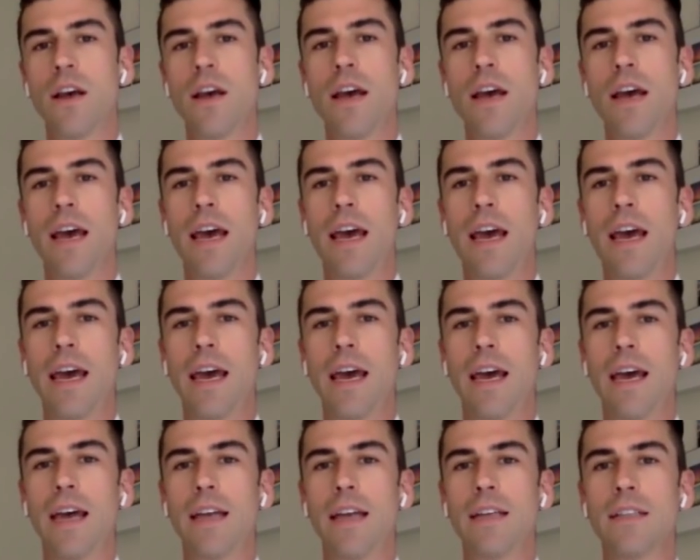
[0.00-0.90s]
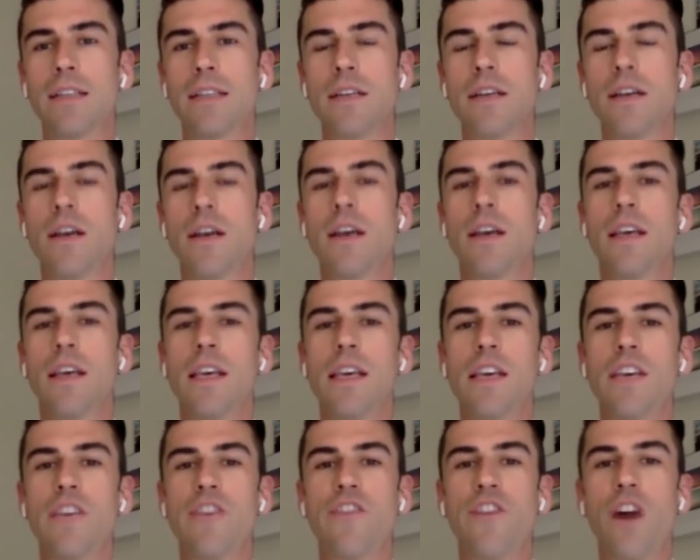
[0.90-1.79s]
And
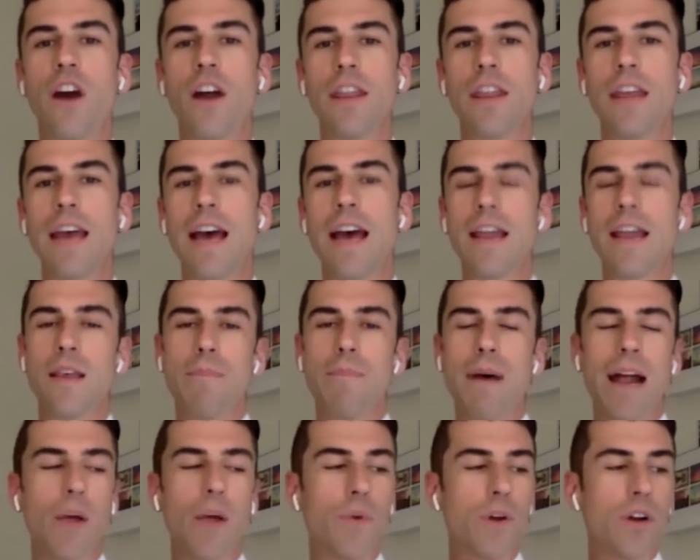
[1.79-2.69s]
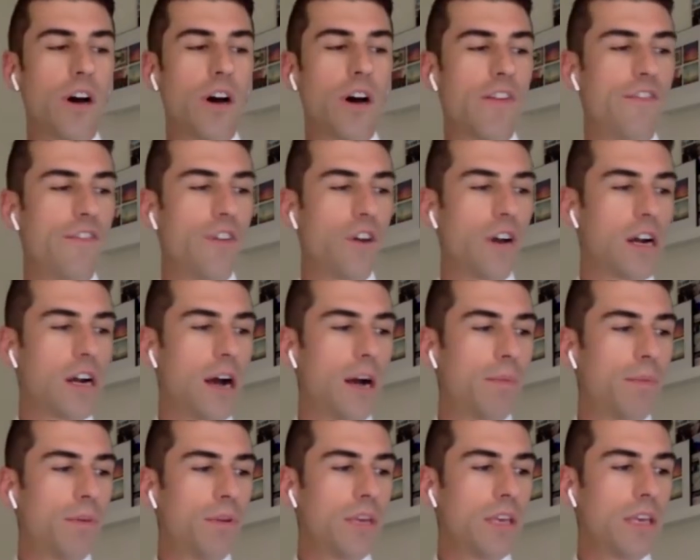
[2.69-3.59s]
he fought that. The battle went on for a
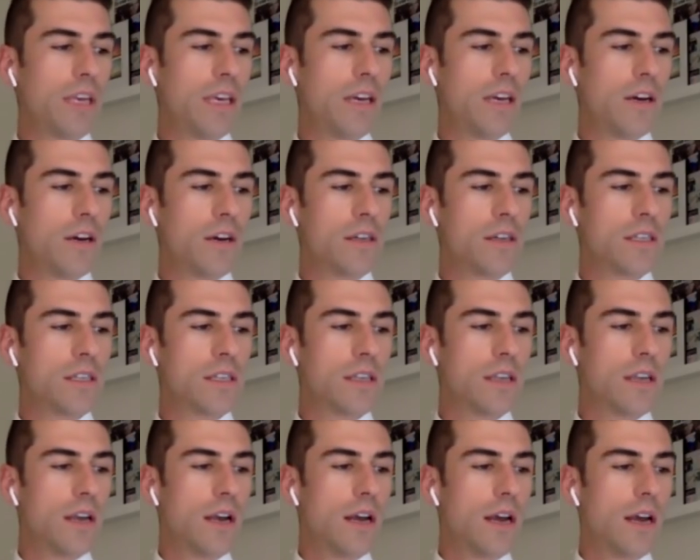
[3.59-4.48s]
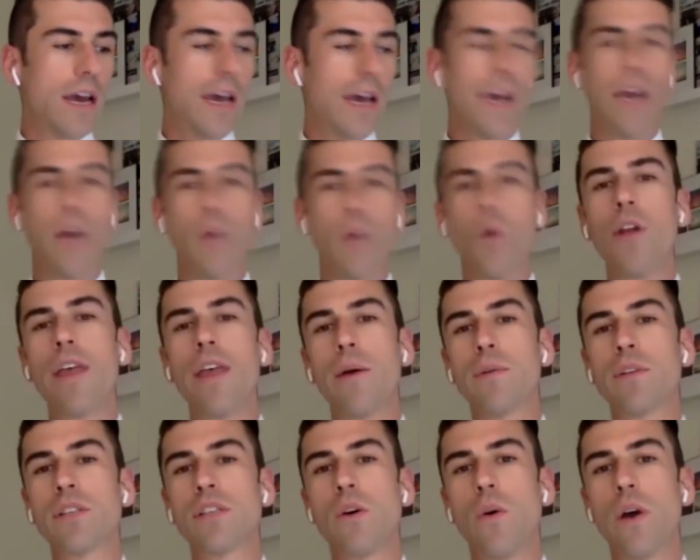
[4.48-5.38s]
couple of years. And while that
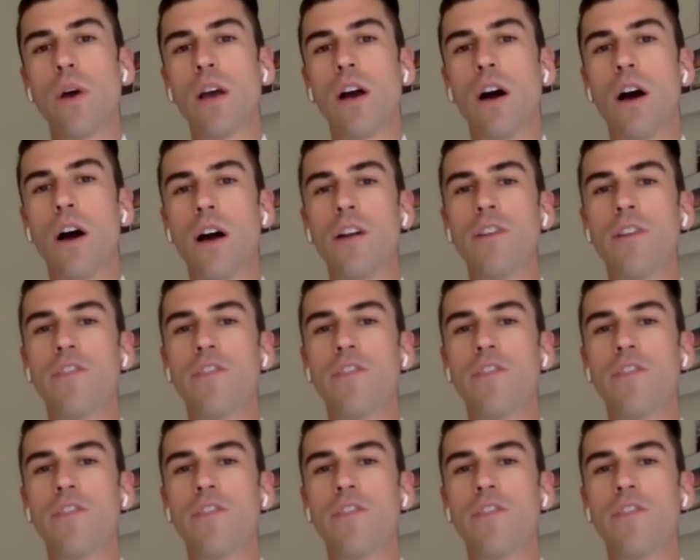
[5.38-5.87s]
was going on,